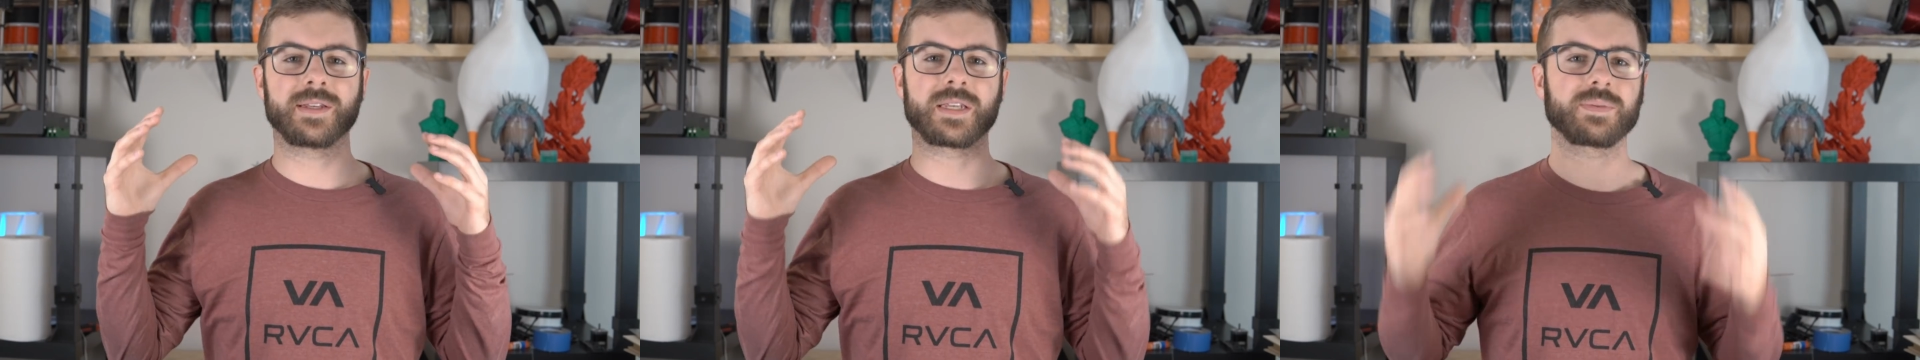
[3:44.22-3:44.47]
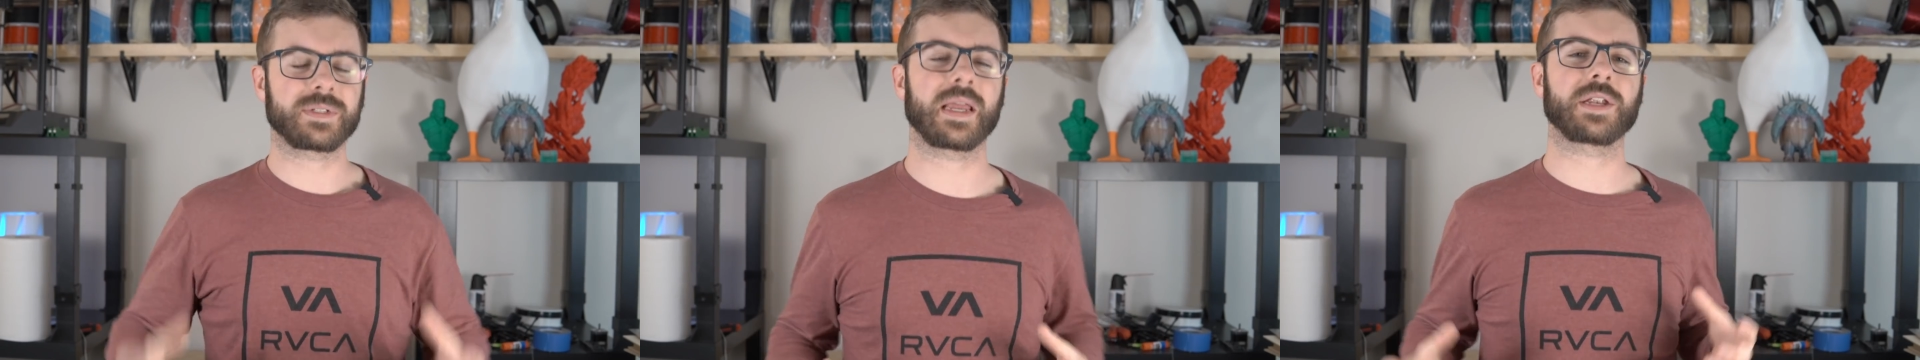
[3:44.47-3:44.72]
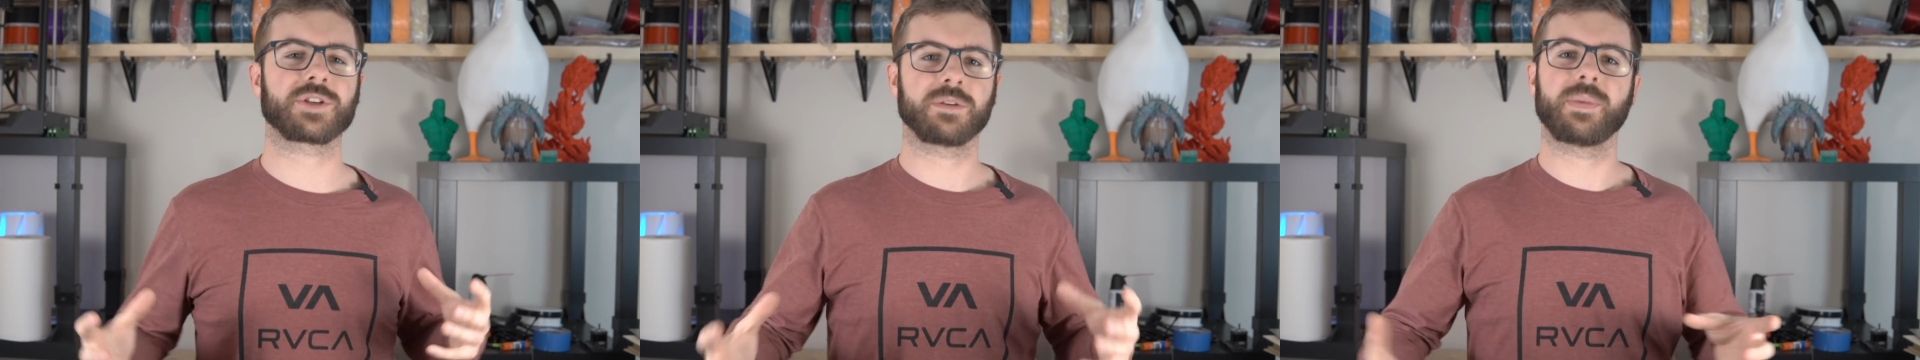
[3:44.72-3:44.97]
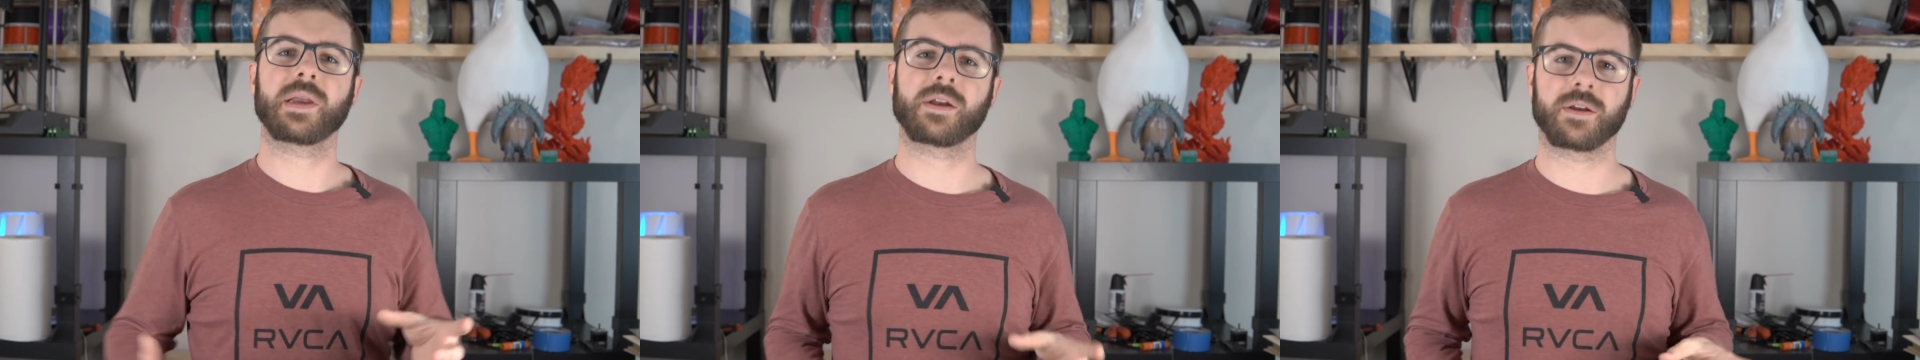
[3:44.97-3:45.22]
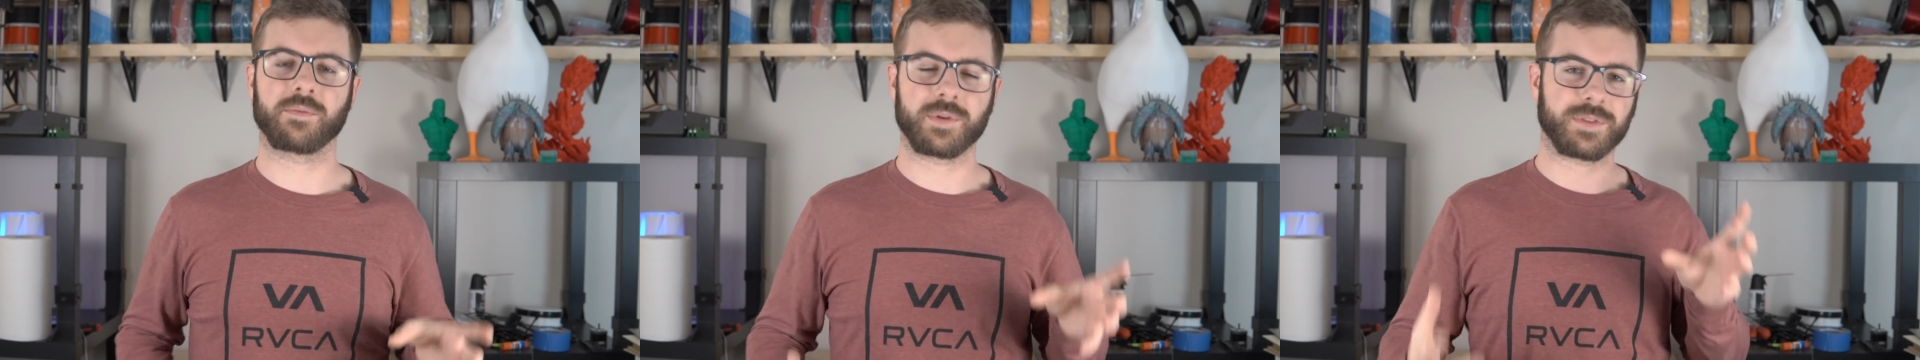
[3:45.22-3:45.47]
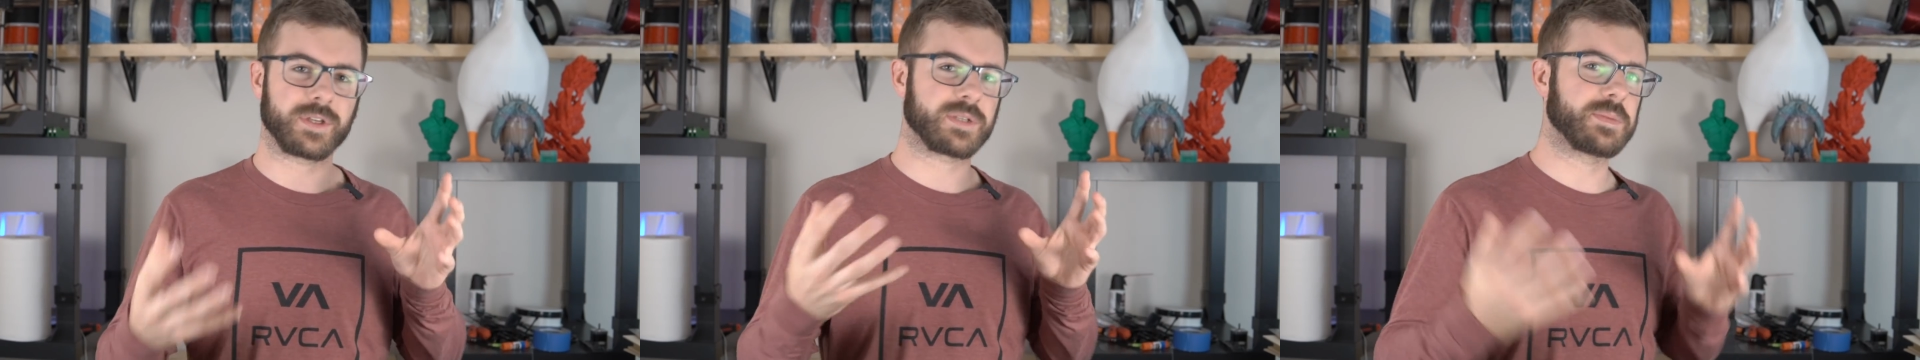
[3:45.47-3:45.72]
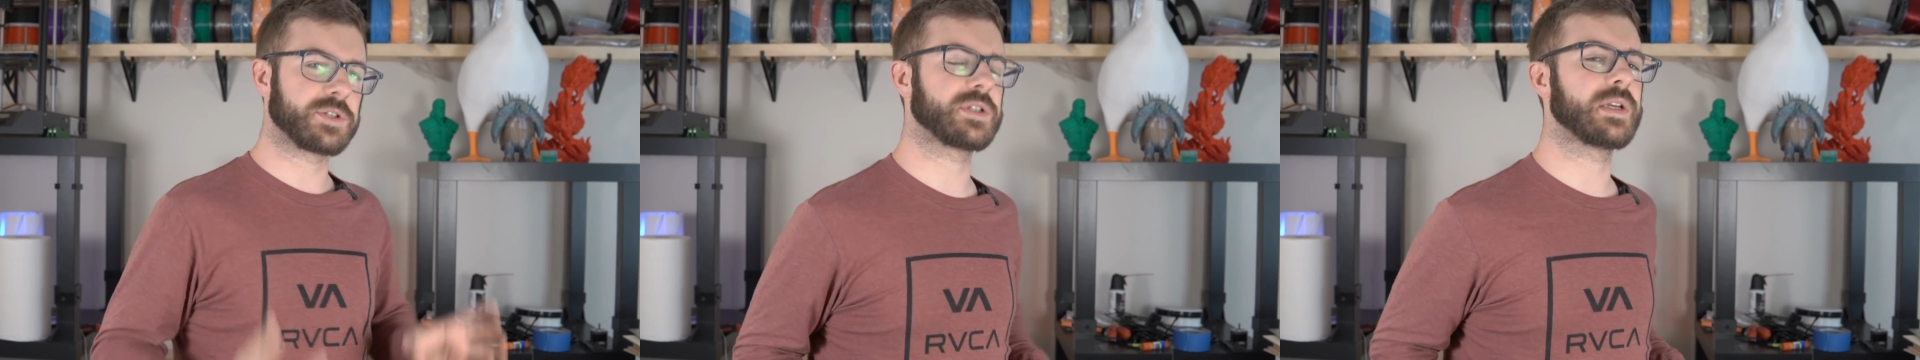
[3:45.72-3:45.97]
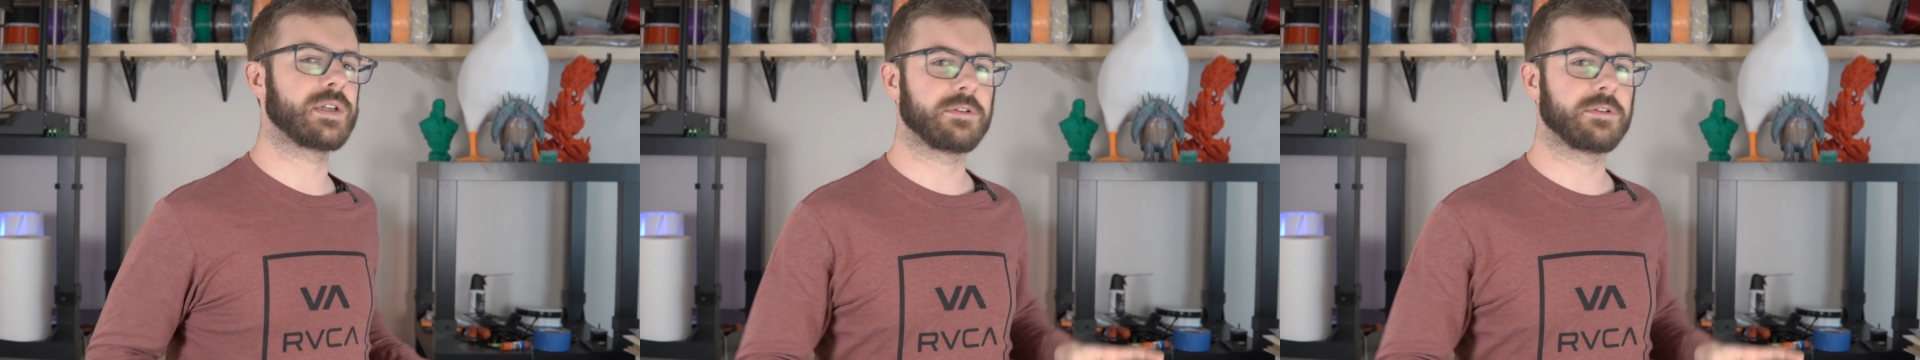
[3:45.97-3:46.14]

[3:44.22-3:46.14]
substantially bigger. With this machine,